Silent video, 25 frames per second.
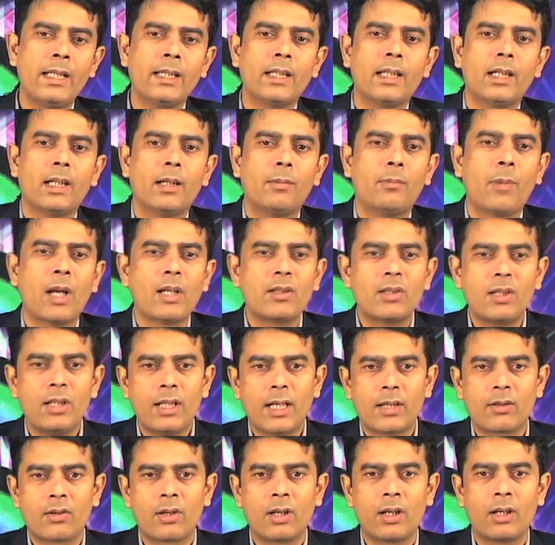in the
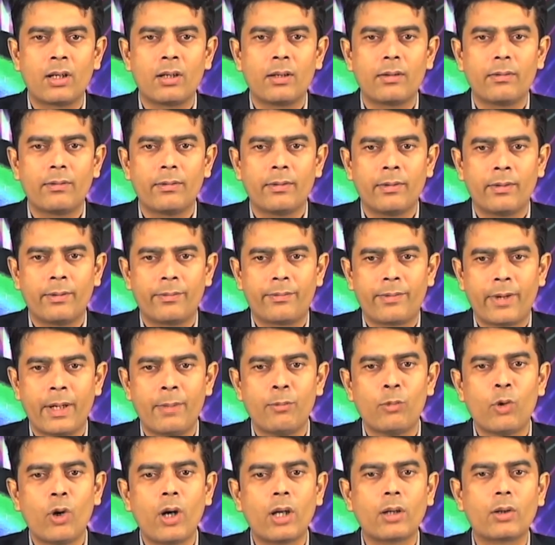multilateral
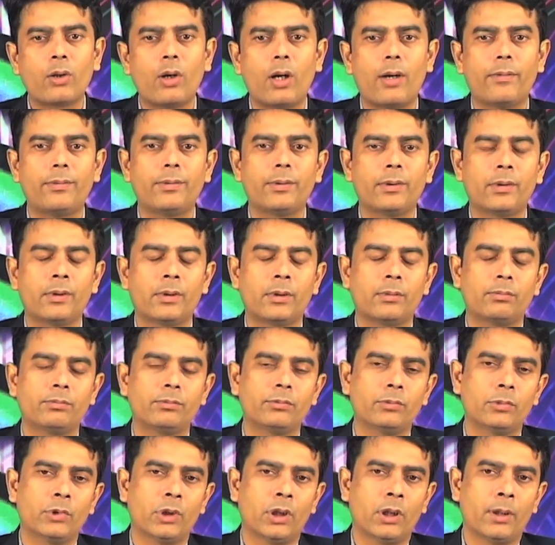framework
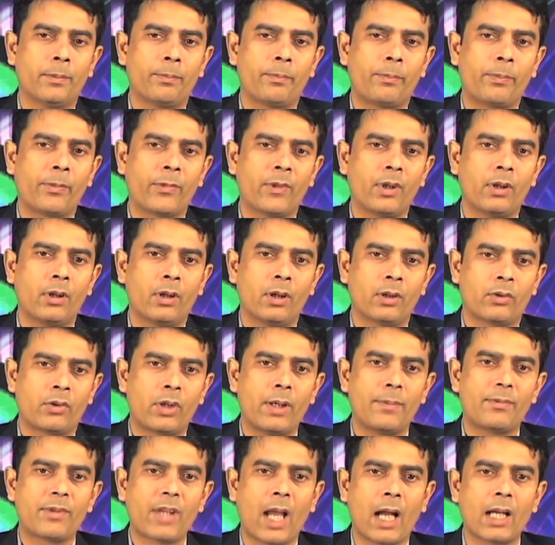of
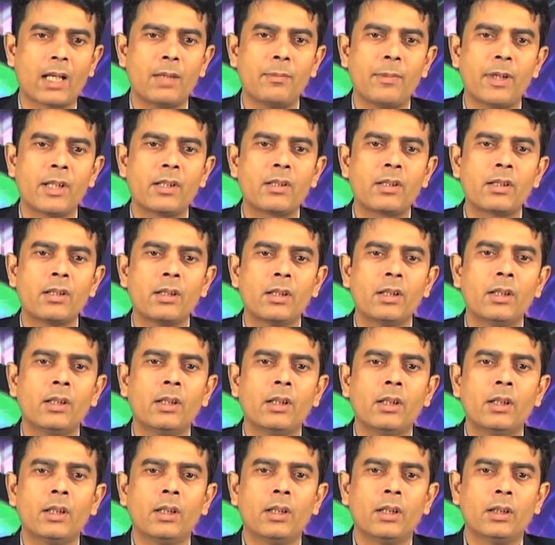TRIPS agreement.
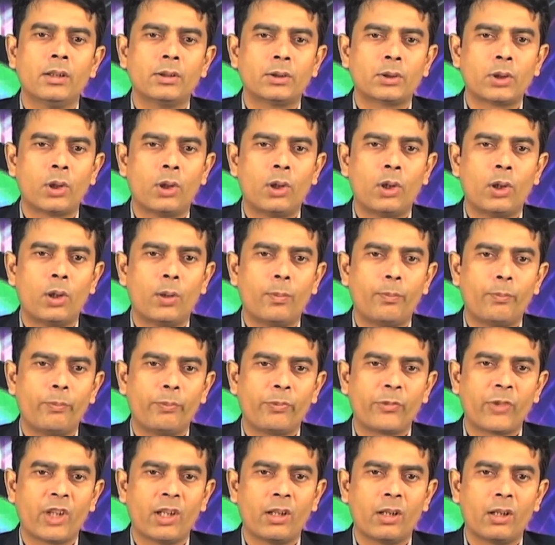So,
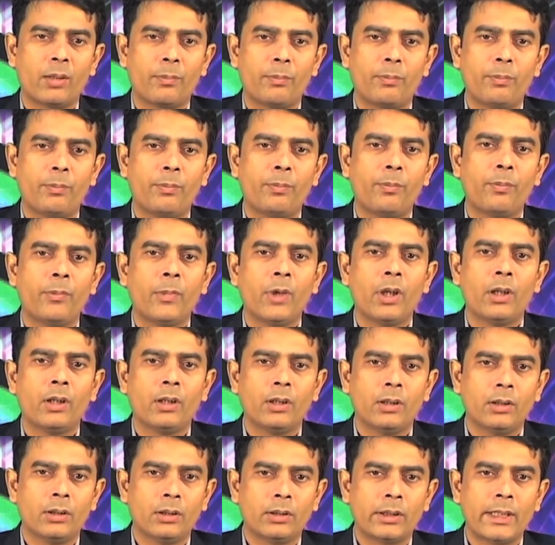
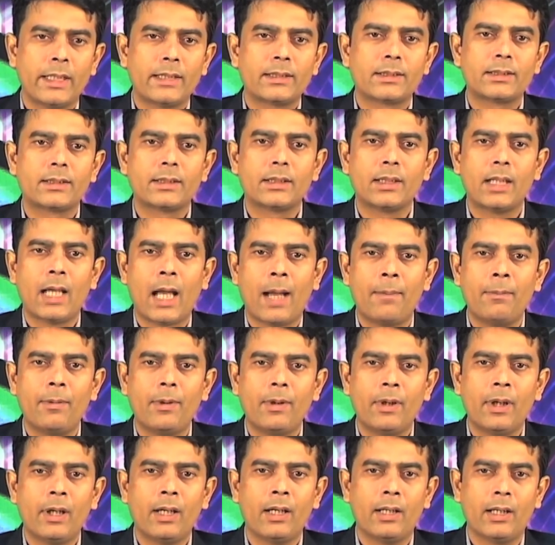this
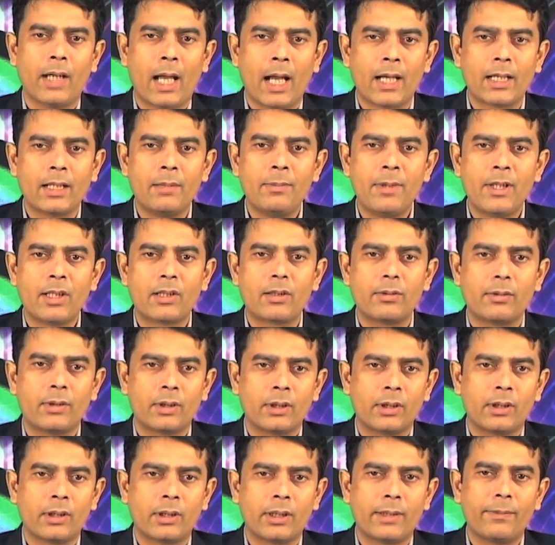agreement,
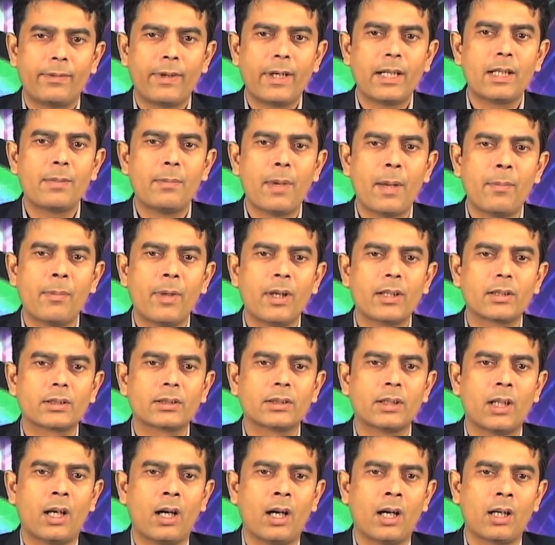different
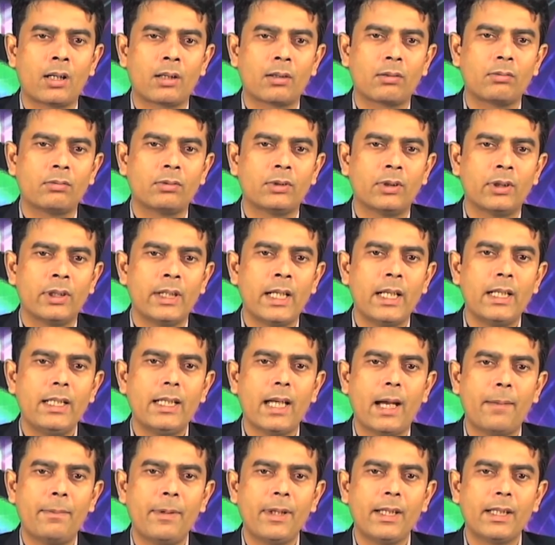members are really
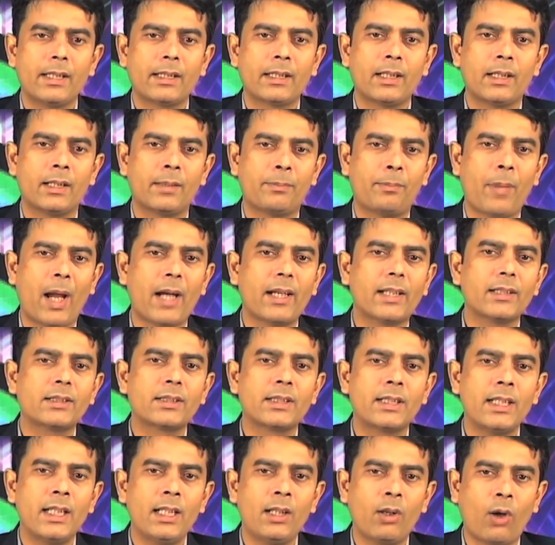having the
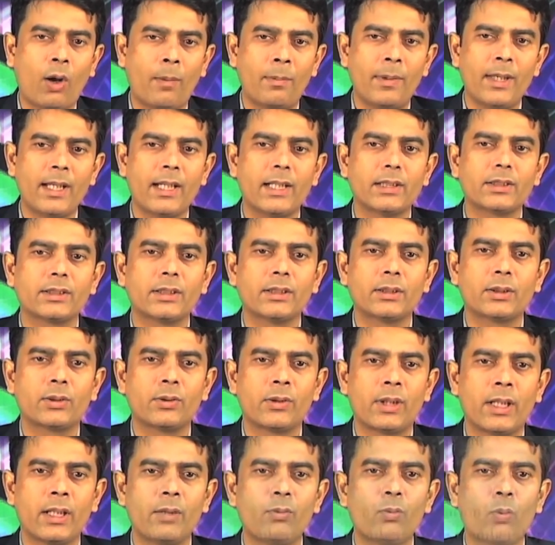package deal obligation
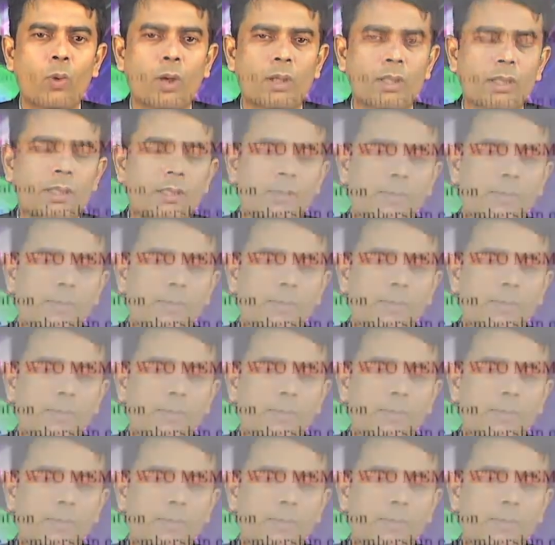today. What is